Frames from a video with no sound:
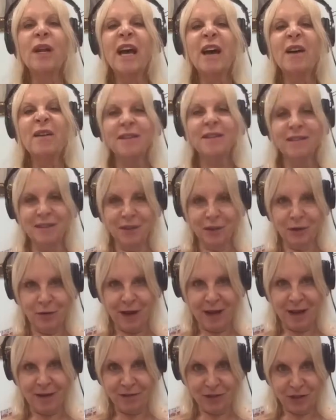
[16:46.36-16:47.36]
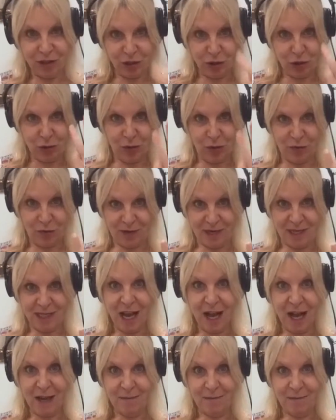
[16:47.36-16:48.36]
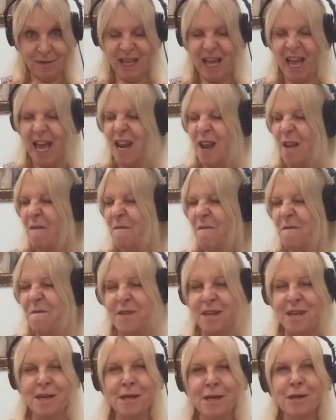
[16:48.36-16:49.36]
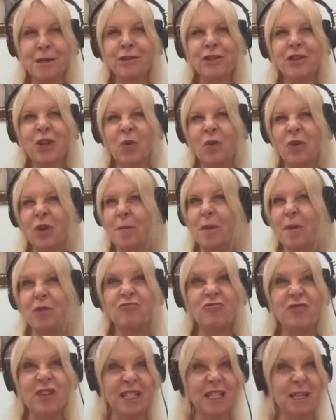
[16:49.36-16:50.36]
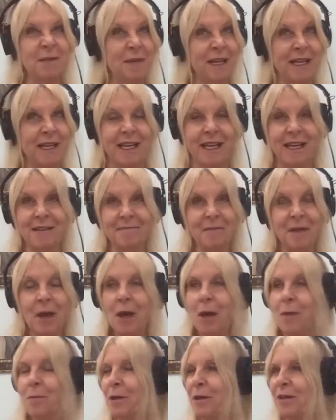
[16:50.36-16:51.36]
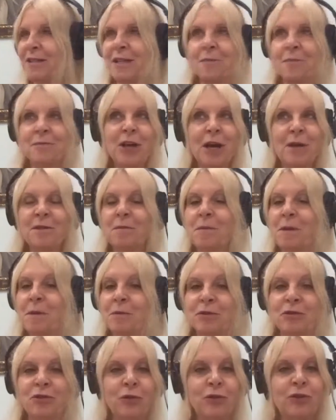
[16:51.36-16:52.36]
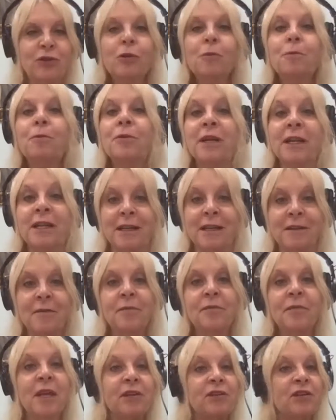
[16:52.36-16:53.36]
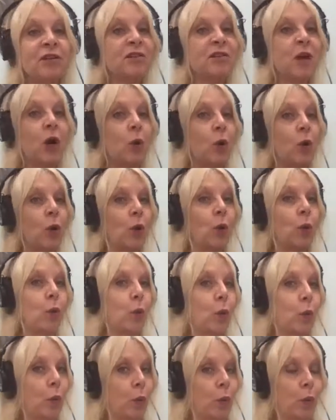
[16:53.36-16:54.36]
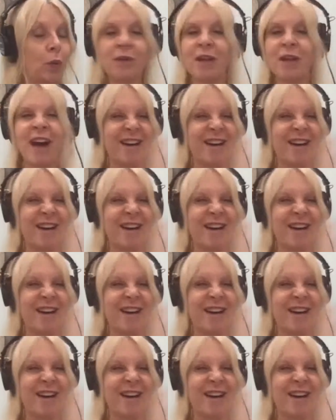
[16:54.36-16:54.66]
into the ground. You do it 3 times, and it feels so good. But really mean it, because sometimes people do it too pretty. They just go, nah.